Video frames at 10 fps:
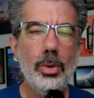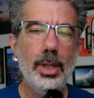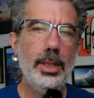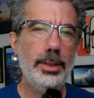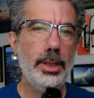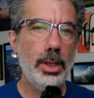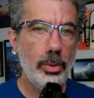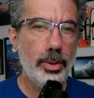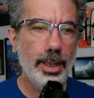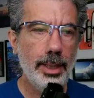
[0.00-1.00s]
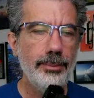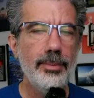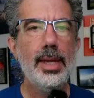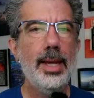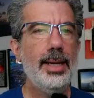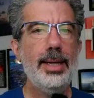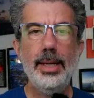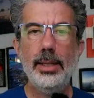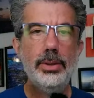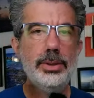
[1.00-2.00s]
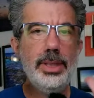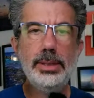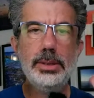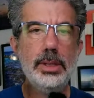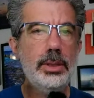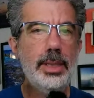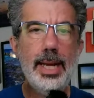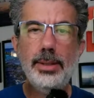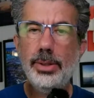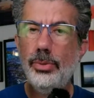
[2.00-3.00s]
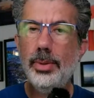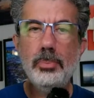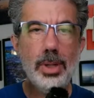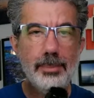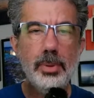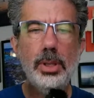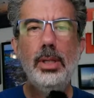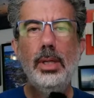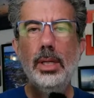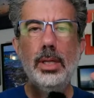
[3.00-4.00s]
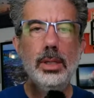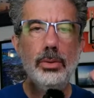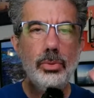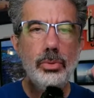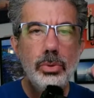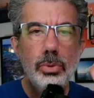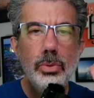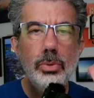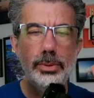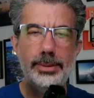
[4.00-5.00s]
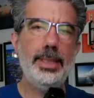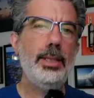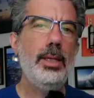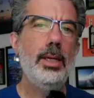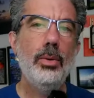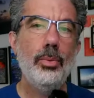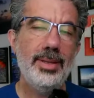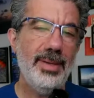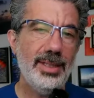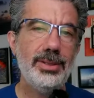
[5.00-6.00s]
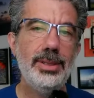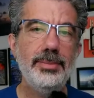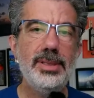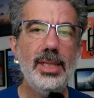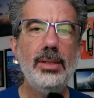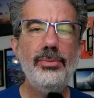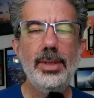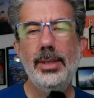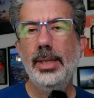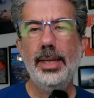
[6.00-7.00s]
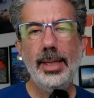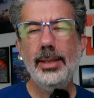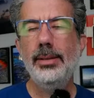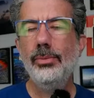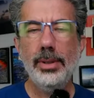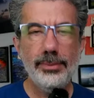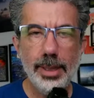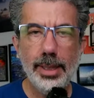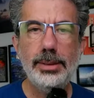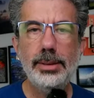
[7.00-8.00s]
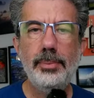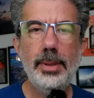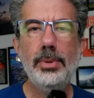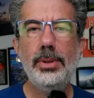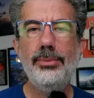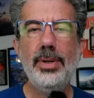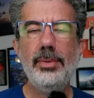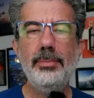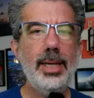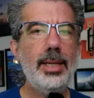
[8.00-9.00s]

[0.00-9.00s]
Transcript: Loca. And again, your chance to learn how to do the proper cruising with the master himself. Again, one of the nicest people you've ever met.